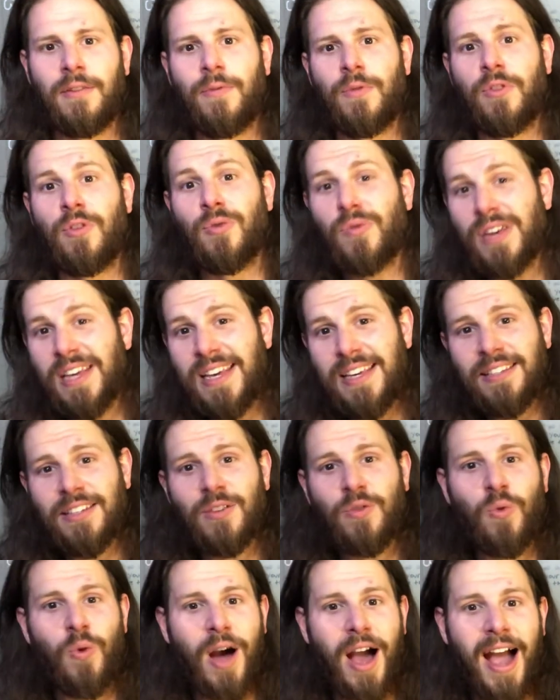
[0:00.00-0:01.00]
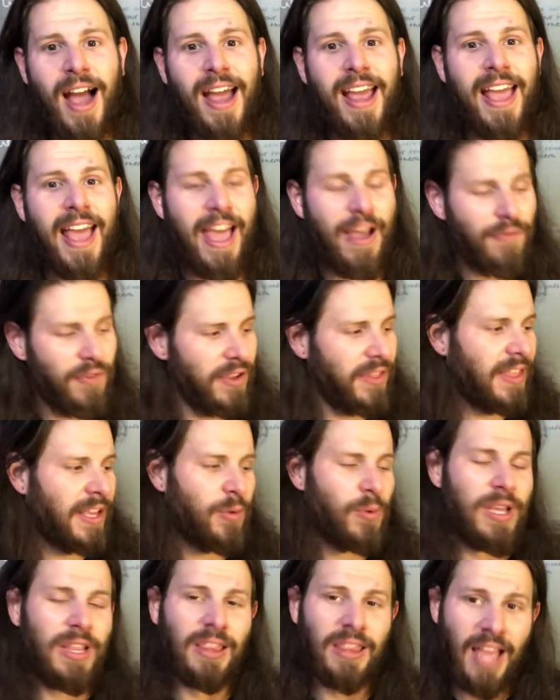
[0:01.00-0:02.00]
The reason why everything
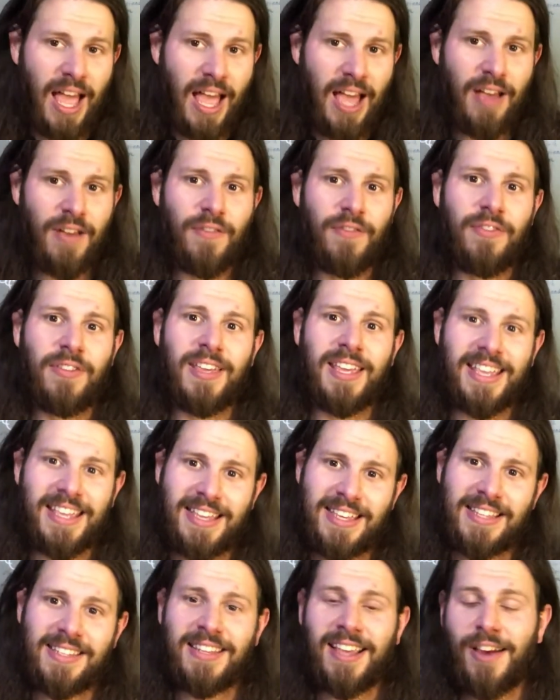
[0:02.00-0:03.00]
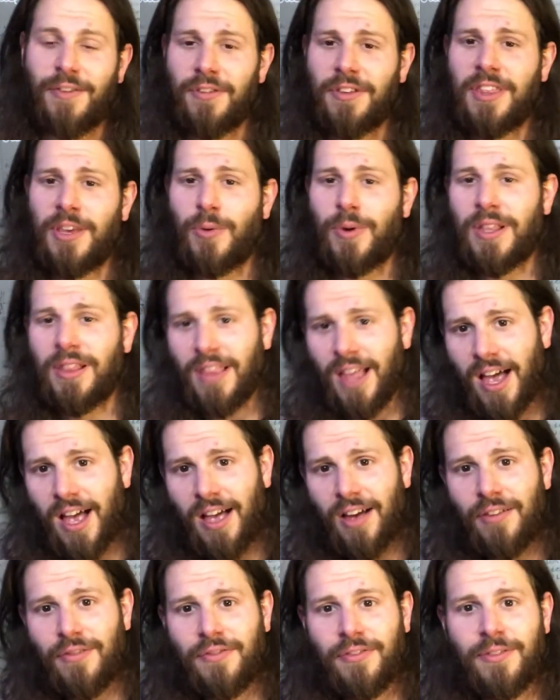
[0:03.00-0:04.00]
we love is everything we
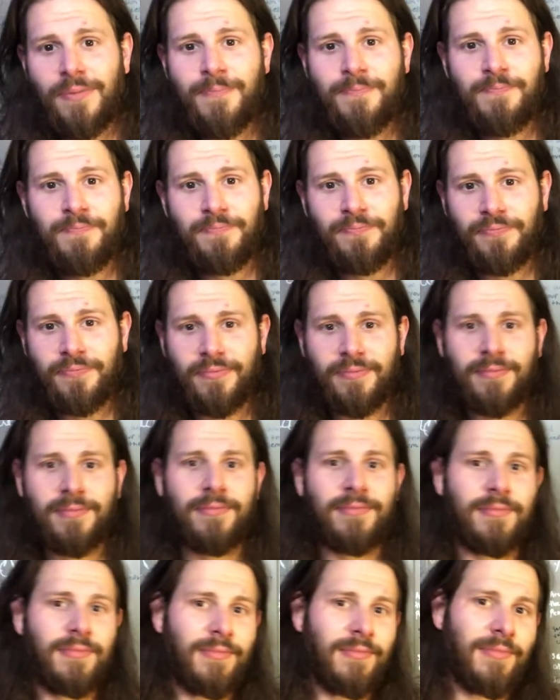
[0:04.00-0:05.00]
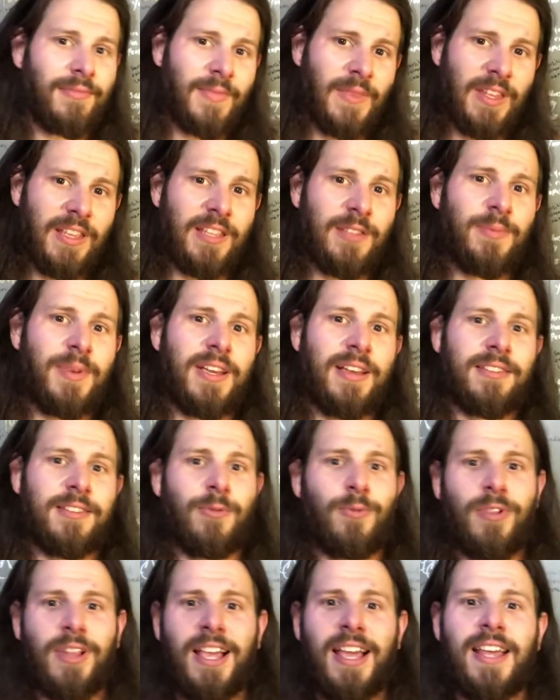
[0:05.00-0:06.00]
love is because it
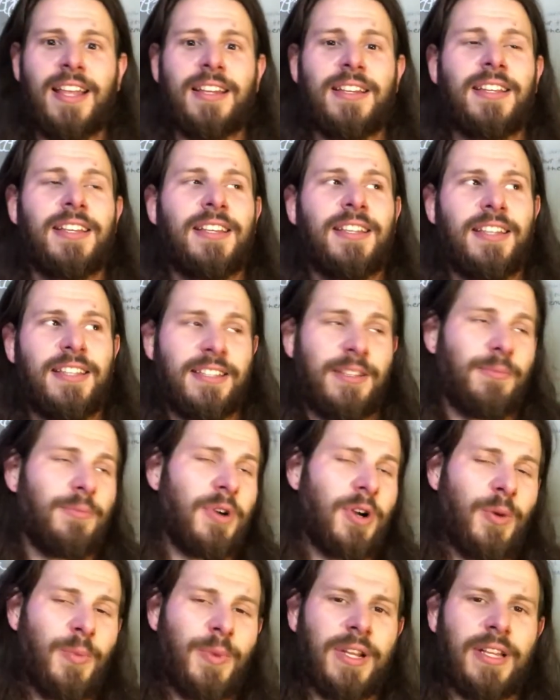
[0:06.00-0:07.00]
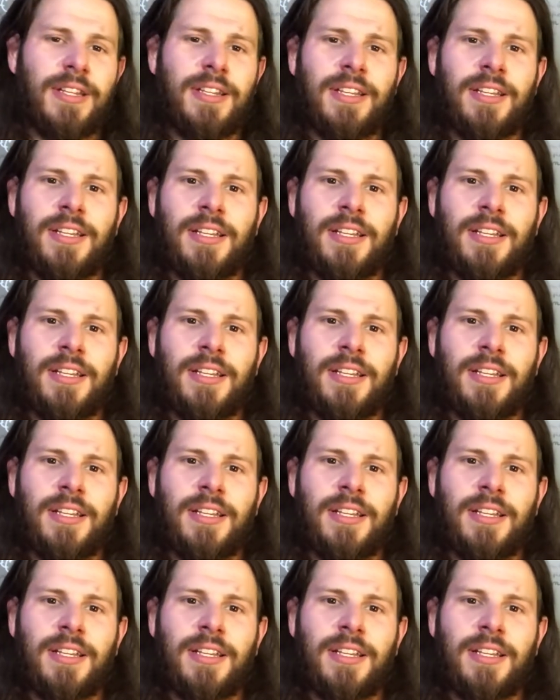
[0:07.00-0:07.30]
will end. It's impermanent.